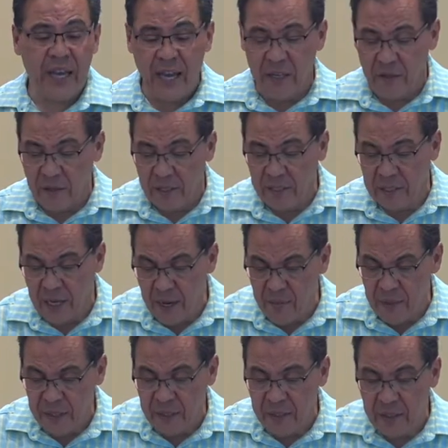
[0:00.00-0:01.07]
Daniel is
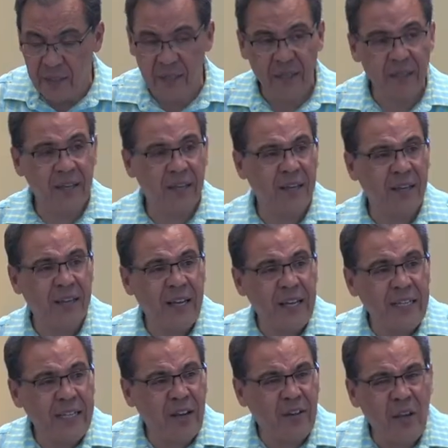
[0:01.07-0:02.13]
summoned.
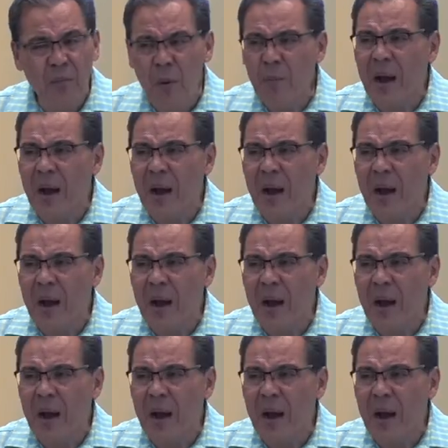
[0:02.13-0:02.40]
Now keep